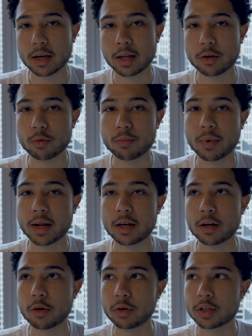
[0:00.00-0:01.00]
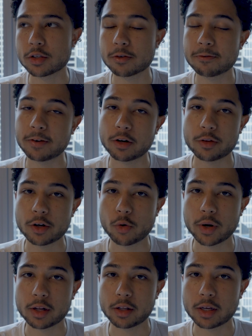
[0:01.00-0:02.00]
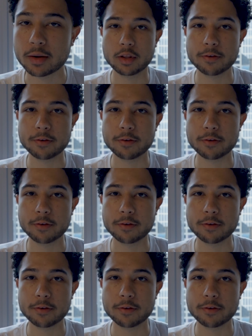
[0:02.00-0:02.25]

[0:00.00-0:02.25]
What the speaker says: and you might notice fairly quickly.